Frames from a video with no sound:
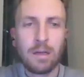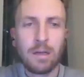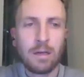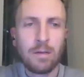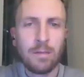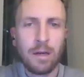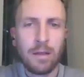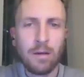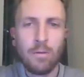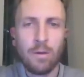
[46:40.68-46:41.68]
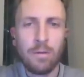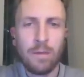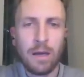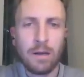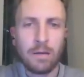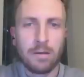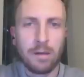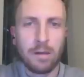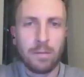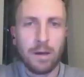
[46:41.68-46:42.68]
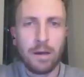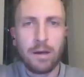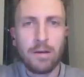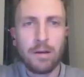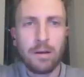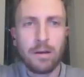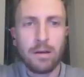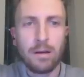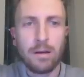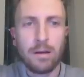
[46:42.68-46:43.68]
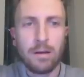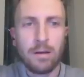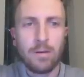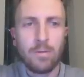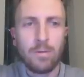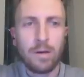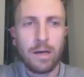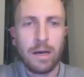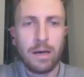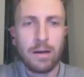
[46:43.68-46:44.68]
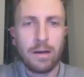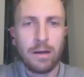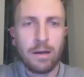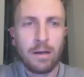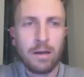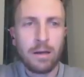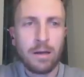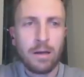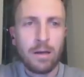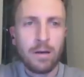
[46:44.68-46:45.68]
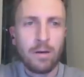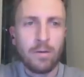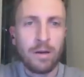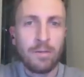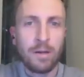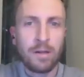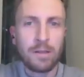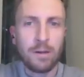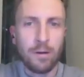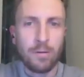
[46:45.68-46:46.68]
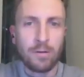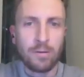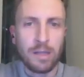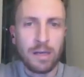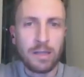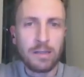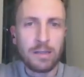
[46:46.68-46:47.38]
I think we made a little bit. We had Minnesota, which was nice.